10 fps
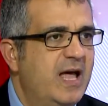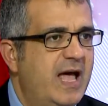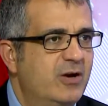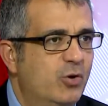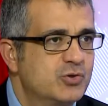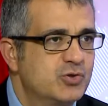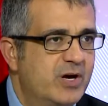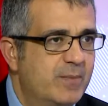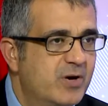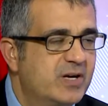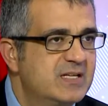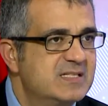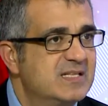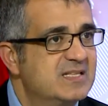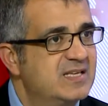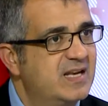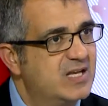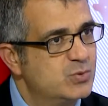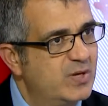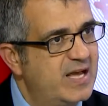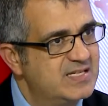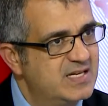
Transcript: and also an American citizen as well as